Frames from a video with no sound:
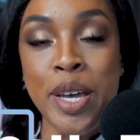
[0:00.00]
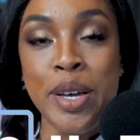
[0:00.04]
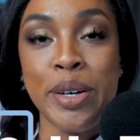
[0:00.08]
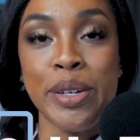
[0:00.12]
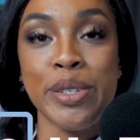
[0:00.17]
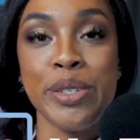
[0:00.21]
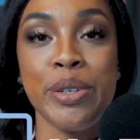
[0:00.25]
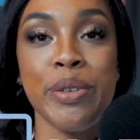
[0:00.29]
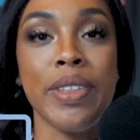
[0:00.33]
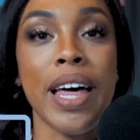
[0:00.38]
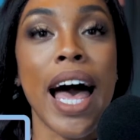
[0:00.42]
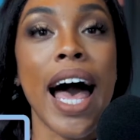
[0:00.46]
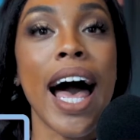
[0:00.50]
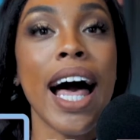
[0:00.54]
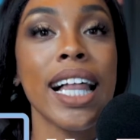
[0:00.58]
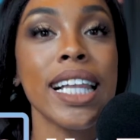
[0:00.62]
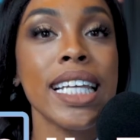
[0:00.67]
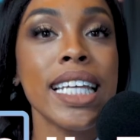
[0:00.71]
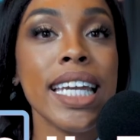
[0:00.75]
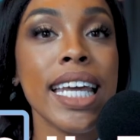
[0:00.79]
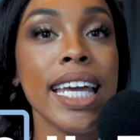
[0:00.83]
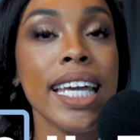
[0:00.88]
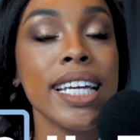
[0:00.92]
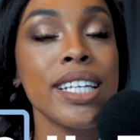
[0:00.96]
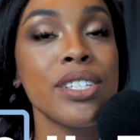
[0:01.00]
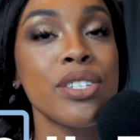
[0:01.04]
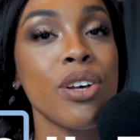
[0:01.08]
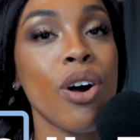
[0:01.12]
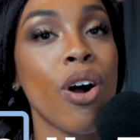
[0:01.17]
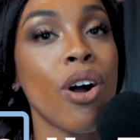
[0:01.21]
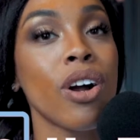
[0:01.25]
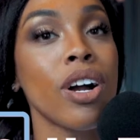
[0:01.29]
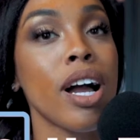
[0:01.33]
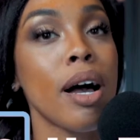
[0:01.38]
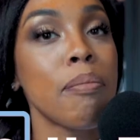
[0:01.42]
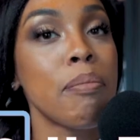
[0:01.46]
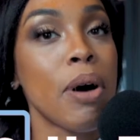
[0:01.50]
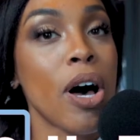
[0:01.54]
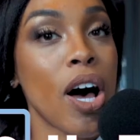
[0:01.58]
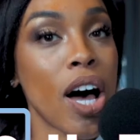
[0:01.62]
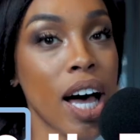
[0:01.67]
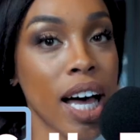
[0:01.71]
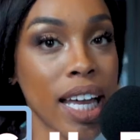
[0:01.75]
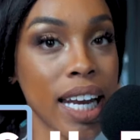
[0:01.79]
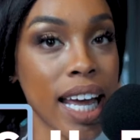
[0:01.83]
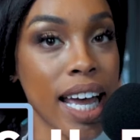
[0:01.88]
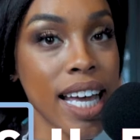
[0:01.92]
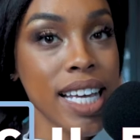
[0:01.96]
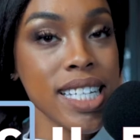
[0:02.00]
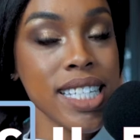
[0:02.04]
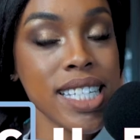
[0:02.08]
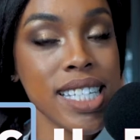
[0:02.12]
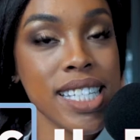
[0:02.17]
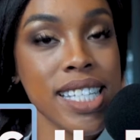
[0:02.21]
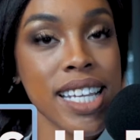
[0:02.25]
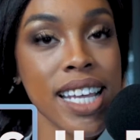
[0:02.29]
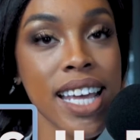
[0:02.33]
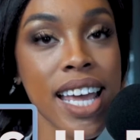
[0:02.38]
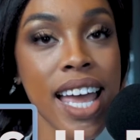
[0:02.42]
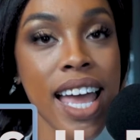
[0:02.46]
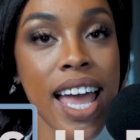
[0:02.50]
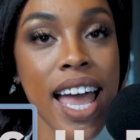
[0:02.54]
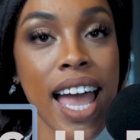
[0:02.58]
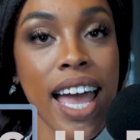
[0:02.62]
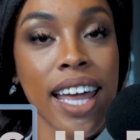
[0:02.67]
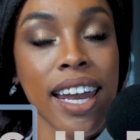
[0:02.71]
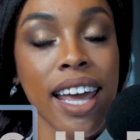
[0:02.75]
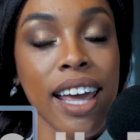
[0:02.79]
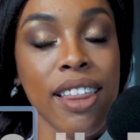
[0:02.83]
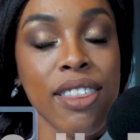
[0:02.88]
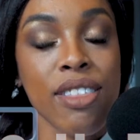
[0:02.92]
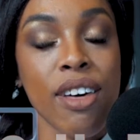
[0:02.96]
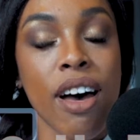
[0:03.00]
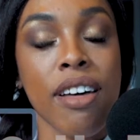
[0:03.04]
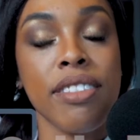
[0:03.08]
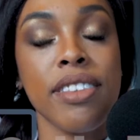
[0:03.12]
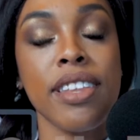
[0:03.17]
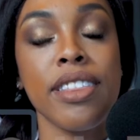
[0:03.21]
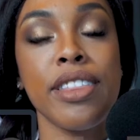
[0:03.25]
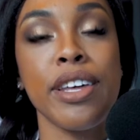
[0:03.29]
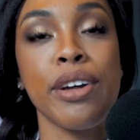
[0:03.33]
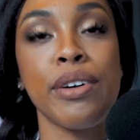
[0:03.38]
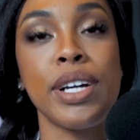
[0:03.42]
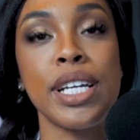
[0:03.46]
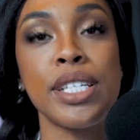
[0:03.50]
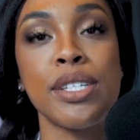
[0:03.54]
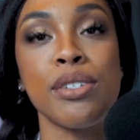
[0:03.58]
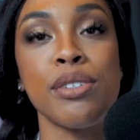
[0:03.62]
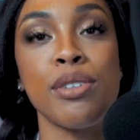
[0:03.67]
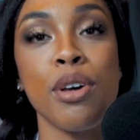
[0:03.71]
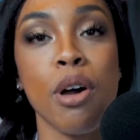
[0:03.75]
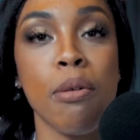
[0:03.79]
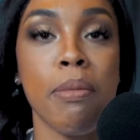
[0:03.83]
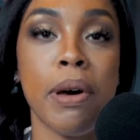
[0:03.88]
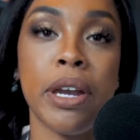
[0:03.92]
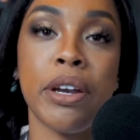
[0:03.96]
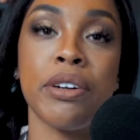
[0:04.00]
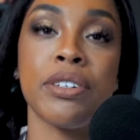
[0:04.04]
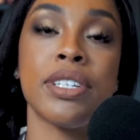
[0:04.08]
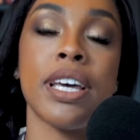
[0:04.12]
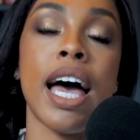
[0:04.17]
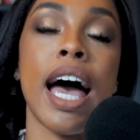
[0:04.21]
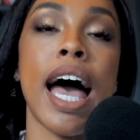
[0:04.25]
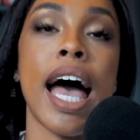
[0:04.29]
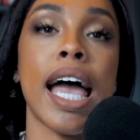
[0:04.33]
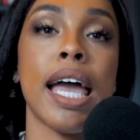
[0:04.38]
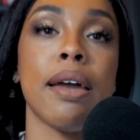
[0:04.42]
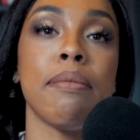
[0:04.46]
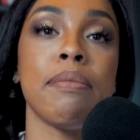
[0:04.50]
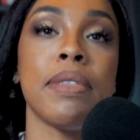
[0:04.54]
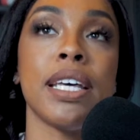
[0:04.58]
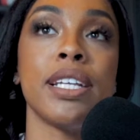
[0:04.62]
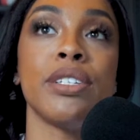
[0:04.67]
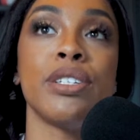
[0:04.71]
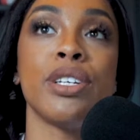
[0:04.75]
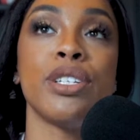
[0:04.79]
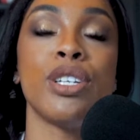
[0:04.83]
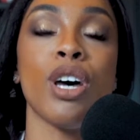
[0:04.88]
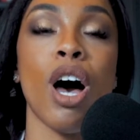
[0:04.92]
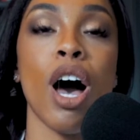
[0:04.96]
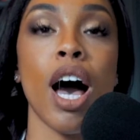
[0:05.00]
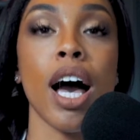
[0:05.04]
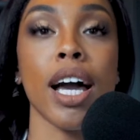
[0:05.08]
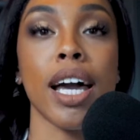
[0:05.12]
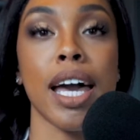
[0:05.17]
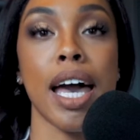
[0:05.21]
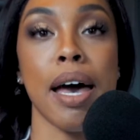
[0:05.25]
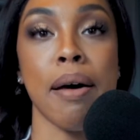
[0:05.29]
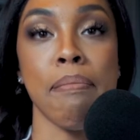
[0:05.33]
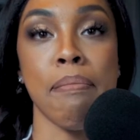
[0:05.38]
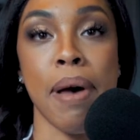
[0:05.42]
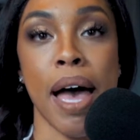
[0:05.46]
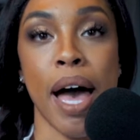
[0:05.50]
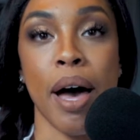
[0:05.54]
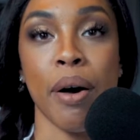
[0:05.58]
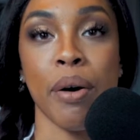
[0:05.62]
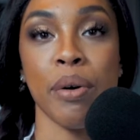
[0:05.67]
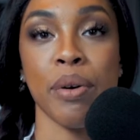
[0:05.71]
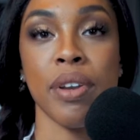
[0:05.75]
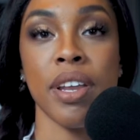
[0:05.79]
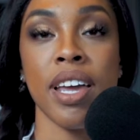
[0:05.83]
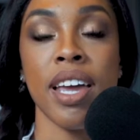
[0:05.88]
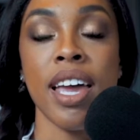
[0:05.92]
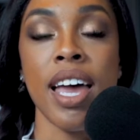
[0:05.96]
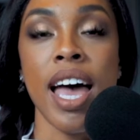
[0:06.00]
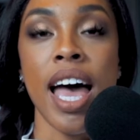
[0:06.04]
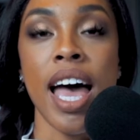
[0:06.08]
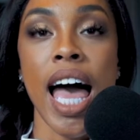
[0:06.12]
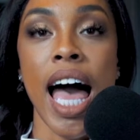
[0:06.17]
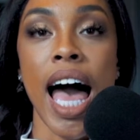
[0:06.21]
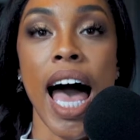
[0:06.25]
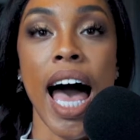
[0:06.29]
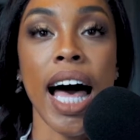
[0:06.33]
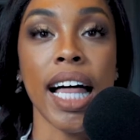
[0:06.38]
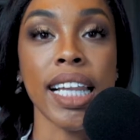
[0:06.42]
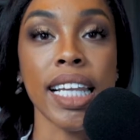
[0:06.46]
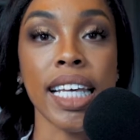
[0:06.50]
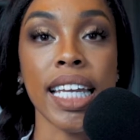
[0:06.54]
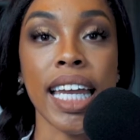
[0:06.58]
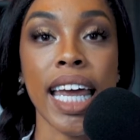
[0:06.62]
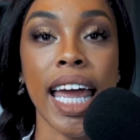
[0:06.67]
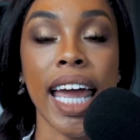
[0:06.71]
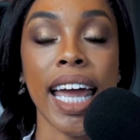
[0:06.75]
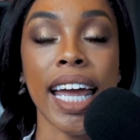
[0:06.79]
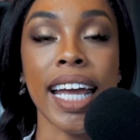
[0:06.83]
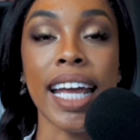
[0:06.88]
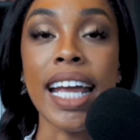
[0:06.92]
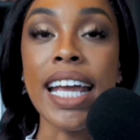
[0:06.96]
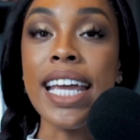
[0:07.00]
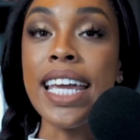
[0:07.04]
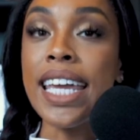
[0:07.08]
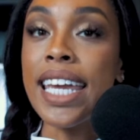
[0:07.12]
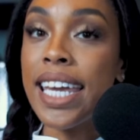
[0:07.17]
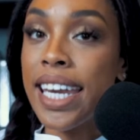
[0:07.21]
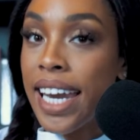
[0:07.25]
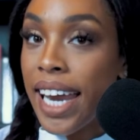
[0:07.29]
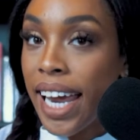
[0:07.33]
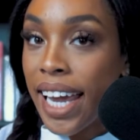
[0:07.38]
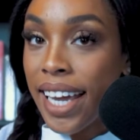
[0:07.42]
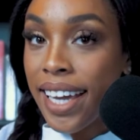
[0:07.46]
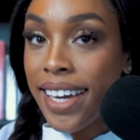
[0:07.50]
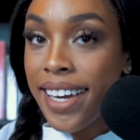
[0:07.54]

So the holidays are upon us, and I thought that there is no better time than to talk about holiday eating.